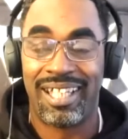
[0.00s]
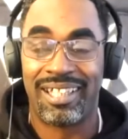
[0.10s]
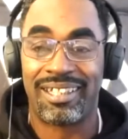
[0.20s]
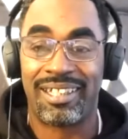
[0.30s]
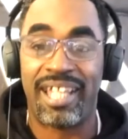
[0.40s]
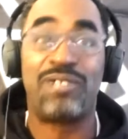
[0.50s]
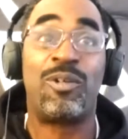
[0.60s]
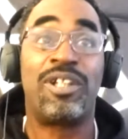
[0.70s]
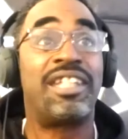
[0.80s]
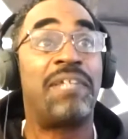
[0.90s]
Like,
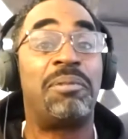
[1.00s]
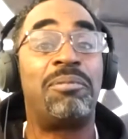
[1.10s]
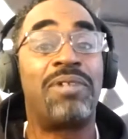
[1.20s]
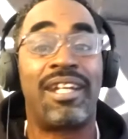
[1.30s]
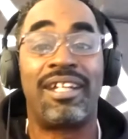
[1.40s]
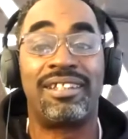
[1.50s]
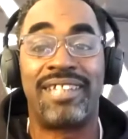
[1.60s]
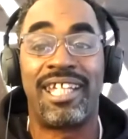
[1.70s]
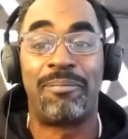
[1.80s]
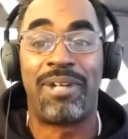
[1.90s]
that's one thing people gotta
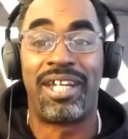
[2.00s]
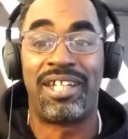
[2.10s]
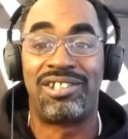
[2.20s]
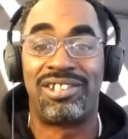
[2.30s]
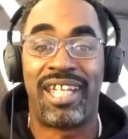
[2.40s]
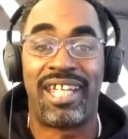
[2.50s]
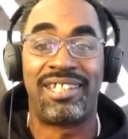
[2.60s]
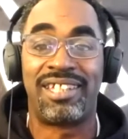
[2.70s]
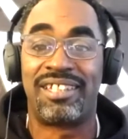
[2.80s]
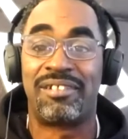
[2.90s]
understand about AG.
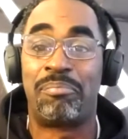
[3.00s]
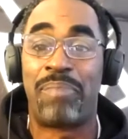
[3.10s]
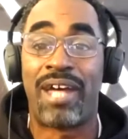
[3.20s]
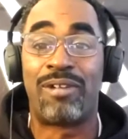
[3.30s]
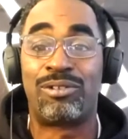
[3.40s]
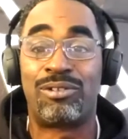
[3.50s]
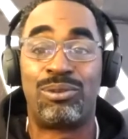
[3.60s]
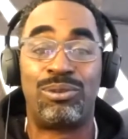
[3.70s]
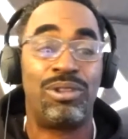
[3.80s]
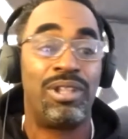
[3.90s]
AG is a battle
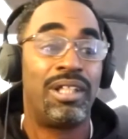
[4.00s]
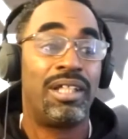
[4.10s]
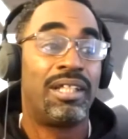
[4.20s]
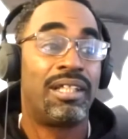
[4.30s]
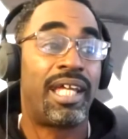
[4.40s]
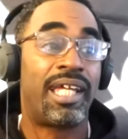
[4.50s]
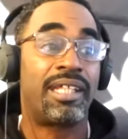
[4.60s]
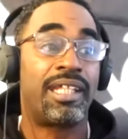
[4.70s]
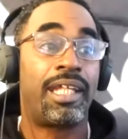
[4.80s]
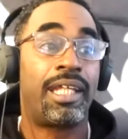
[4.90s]
dude.
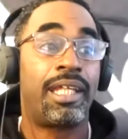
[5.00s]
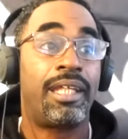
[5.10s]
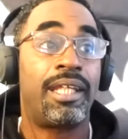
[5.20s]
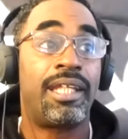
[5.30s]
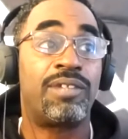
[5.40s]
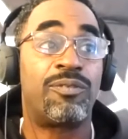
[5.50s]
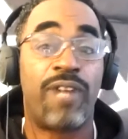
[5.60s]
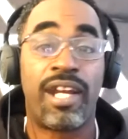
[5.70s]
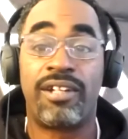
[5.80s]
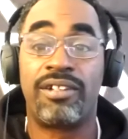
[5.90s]
Like, his
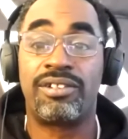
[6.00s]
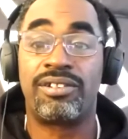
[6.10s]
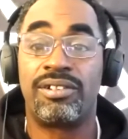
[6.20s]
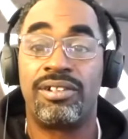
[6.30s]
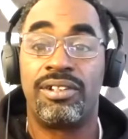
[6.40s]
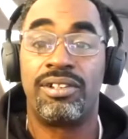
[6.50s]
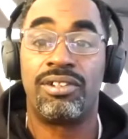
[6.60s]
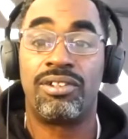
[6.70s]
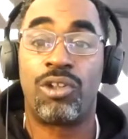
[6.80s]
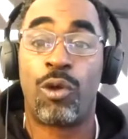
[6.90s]
records
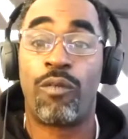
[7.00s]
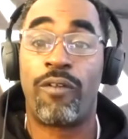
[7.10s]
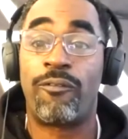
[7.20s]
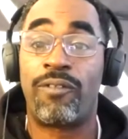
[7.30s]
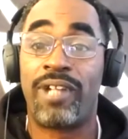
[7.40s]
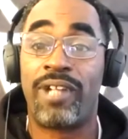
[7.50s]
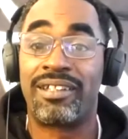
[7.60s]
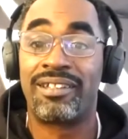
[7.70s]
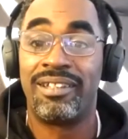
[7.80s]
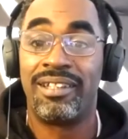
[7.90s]
don't
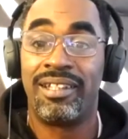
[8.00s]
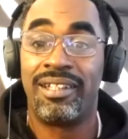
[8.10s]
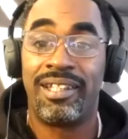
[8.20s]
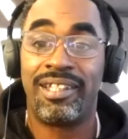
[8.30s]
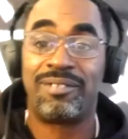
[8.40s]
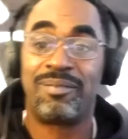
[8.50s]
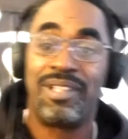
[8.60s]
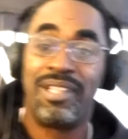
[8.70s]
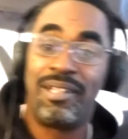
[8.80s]
reflect his